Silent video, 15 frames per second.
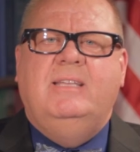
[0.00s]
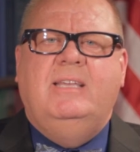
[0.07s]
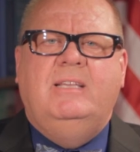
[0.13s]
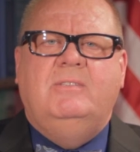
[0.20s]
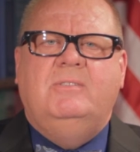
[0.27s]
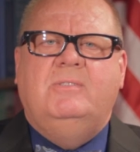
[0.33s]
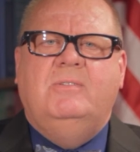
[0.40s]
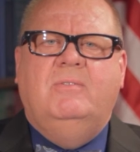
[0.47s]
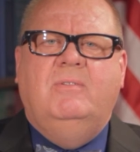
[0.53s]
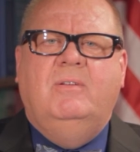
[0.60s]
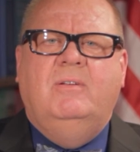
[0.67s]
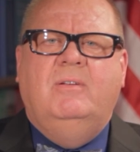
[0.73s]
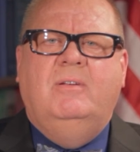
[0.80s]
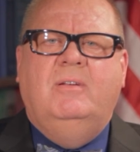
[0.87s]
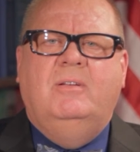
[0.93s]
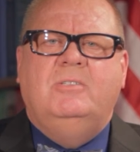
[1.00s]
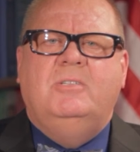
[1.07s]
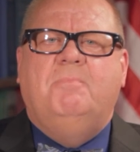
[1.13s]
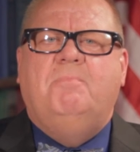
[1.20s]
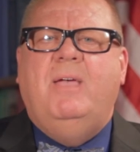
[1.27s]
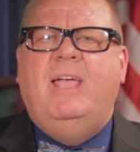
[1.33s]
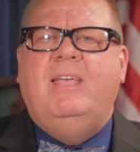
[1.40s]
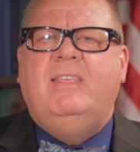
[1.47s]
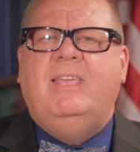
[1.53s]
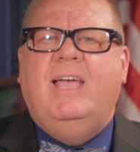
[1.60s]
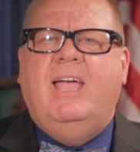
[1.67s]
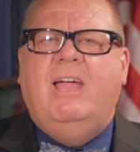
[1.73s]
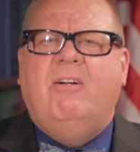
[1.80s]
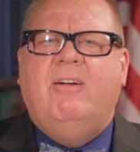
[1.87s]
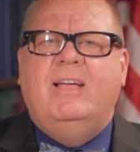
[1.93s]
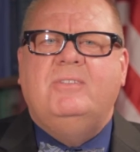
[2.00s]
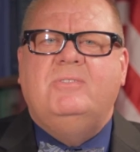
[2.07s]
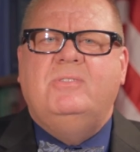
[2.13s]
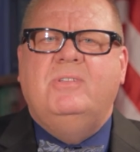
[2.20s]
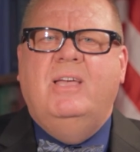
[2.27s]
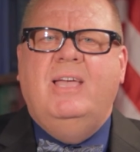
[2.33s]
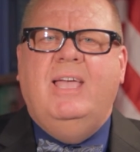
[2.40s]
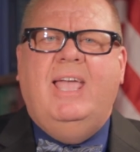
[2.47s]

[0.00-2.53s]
needs to pay the IRS,